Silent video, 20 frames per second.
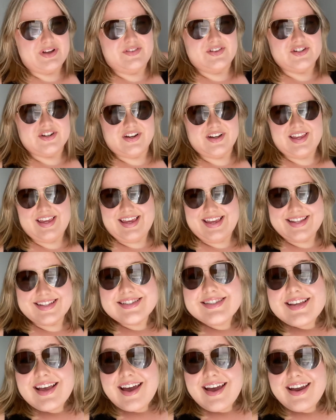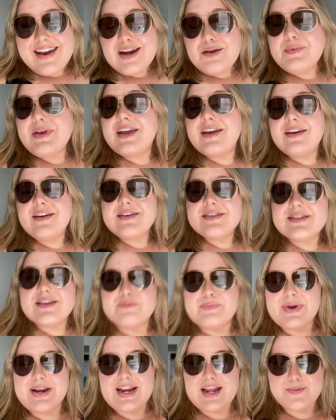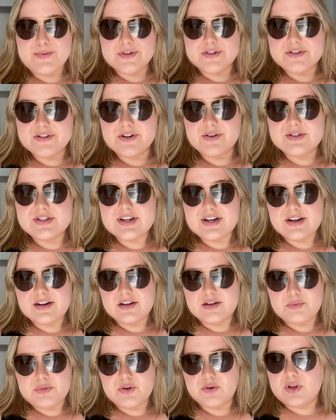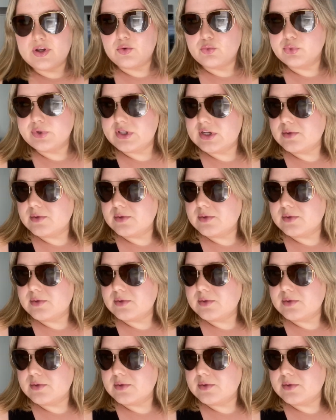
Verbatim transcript: of the talking inside because if my neighbors are outside, I'm gonna be like really